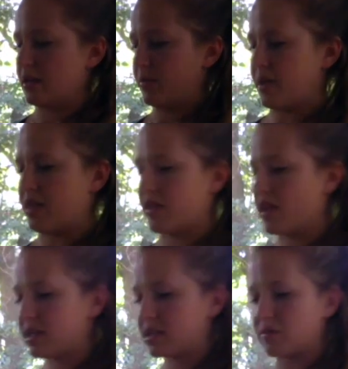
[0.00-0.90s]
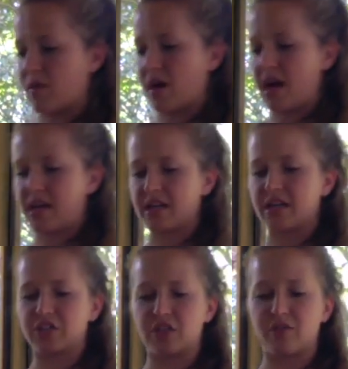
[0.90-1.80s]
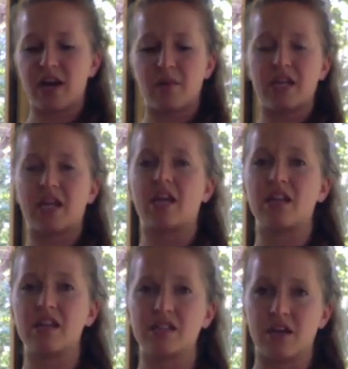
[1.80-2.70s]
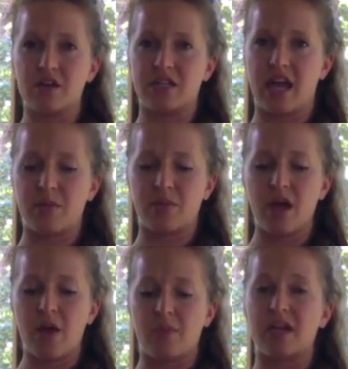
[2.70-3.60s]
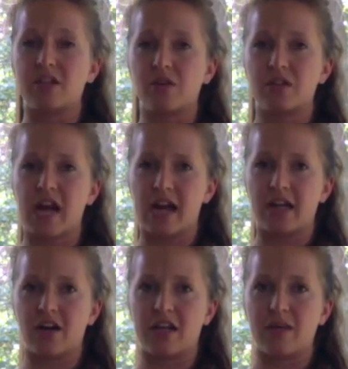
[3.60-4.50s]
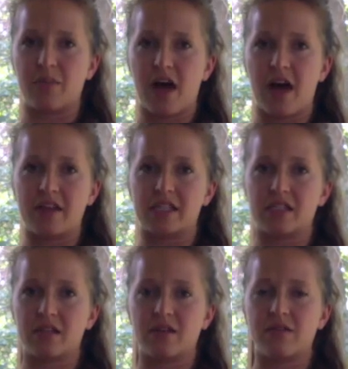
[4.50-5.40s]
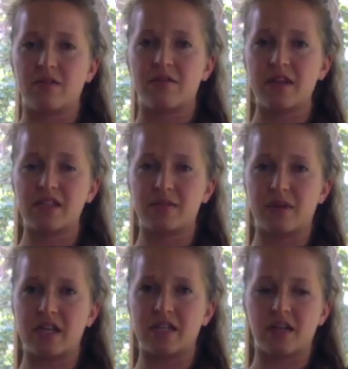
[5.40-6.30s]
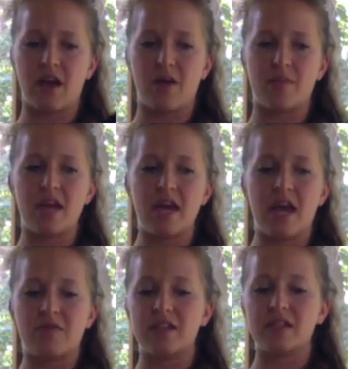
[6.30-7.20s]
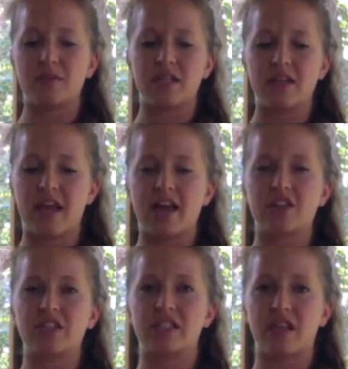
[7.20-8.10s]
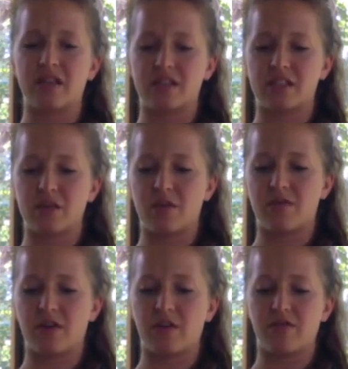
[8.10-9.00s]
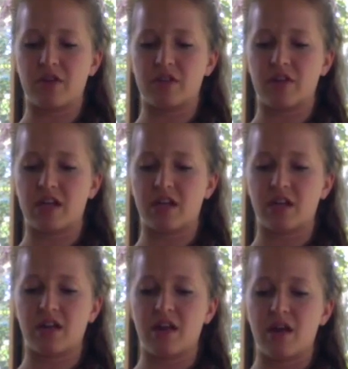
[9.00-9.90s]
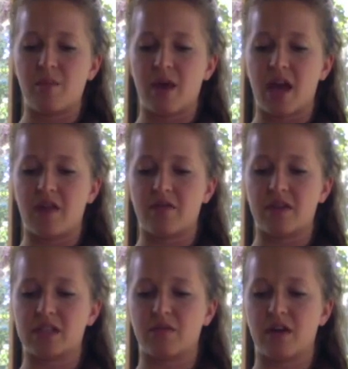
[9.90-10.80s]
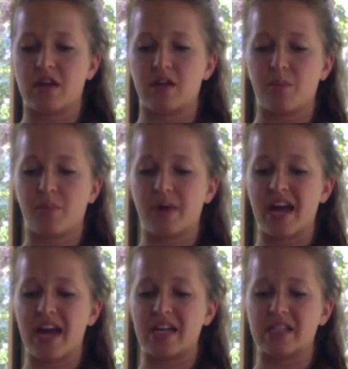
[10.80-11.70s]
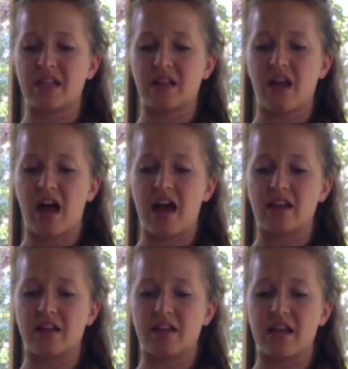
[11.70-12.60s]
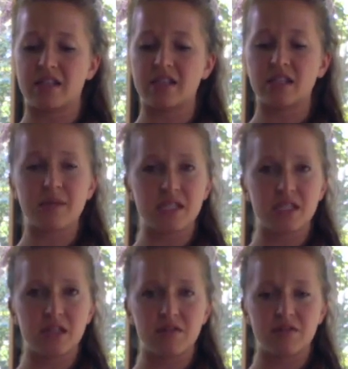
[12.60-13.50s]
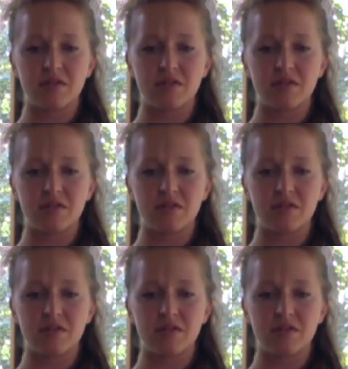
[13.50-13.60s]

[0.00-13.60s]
But this one, she recommended kinesio tape, but I told her I had already bought this Fit Splint. And Fit Splint, they actually sent this to me for review, so I didn't pay for this one, but it is a lot less expensive